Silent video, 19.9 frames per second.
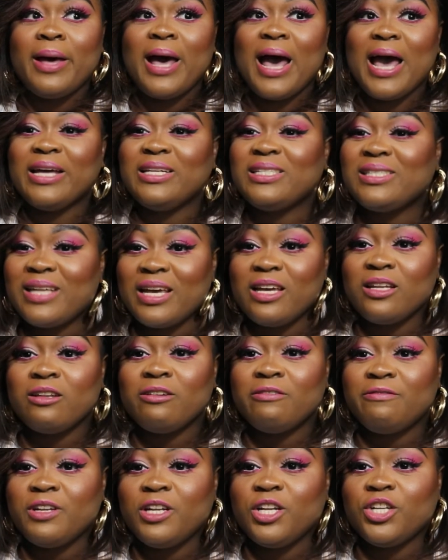I stay in a
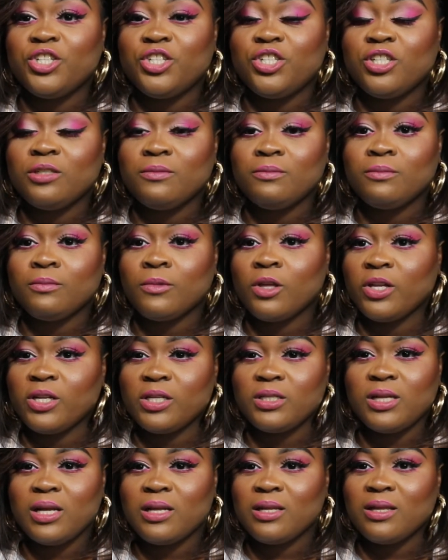village. You
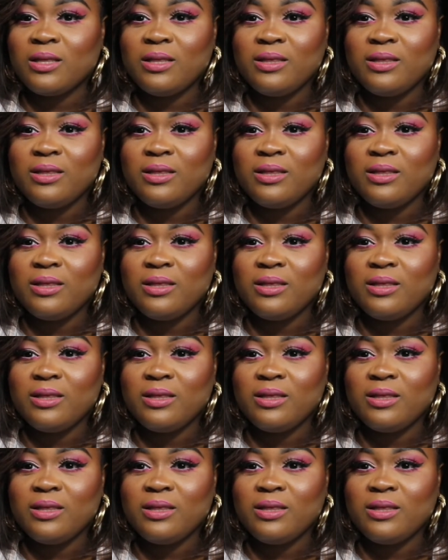understand?